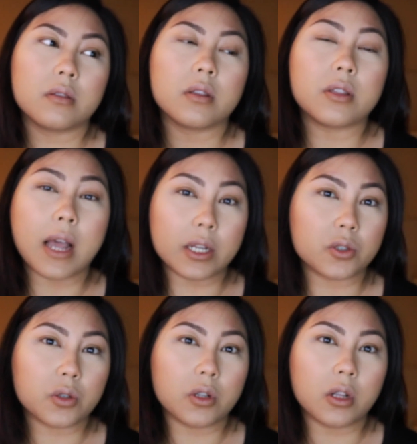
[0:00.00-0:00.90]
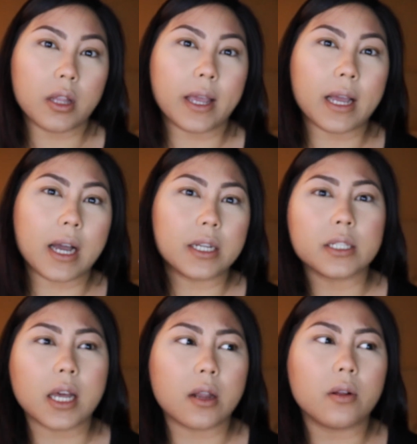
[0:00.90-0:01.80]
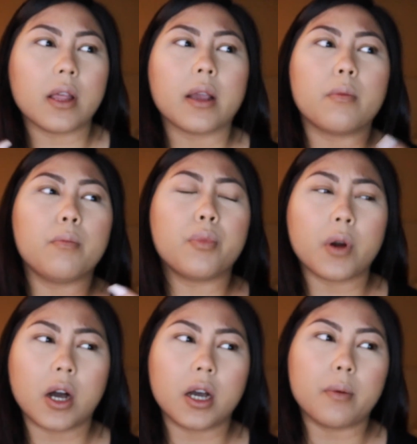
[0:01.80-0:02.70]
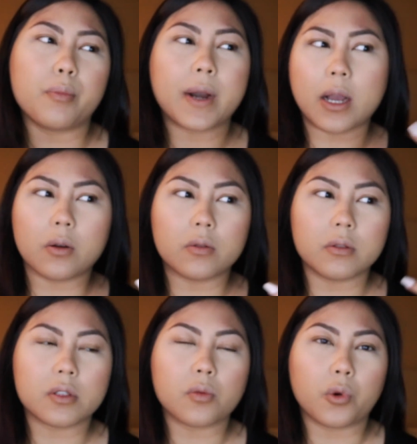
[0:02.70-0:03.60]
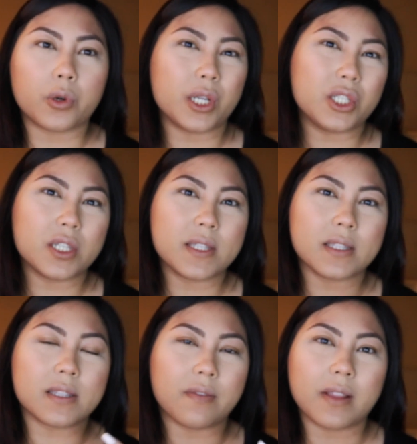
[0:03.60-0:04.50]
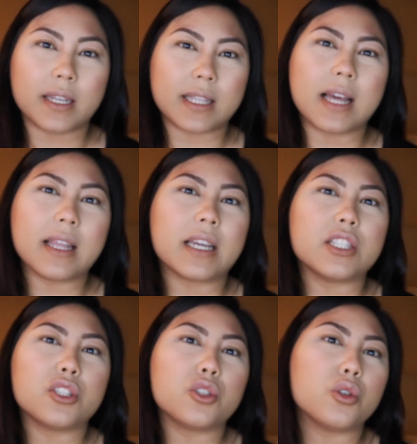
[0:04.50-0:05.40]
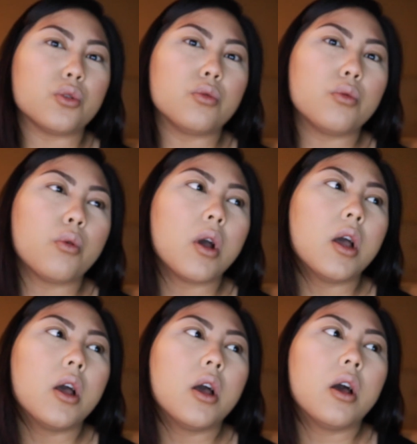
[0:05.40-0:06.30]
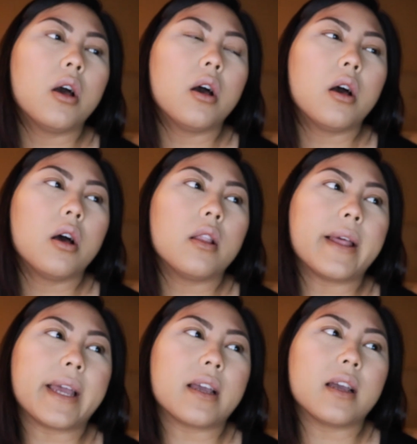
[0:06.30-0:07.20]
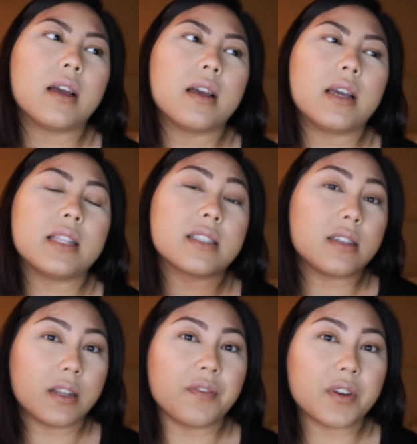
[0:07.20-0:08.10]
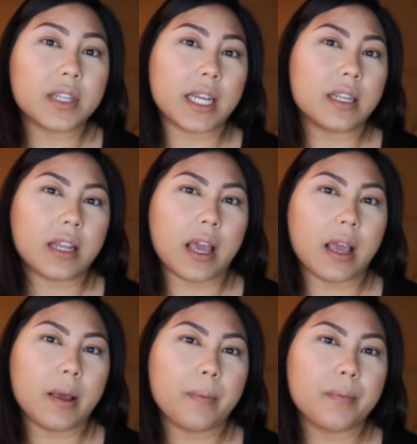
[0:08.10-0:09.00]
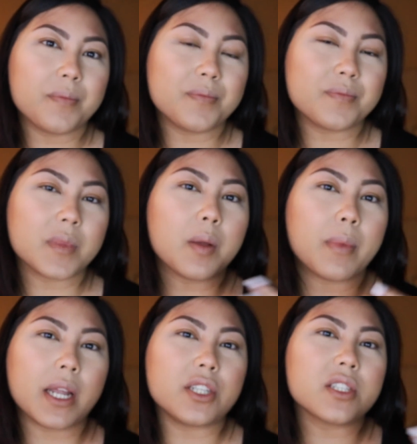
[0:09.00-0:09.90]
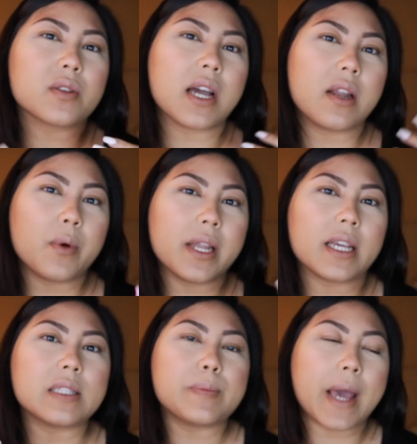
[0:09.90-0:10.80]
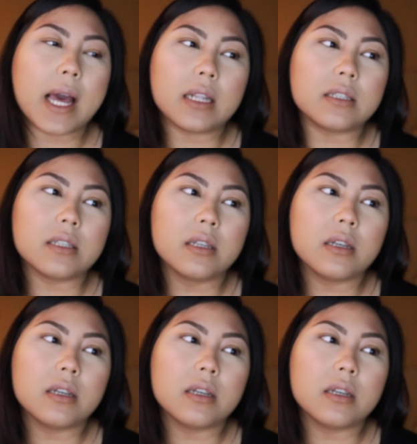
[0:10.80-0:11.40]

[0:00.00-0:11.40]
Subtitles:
natural like eyeshadow, like browns, oranges and stuff like that, like it's too, like, it's good for day to day, but I just kind of want to expand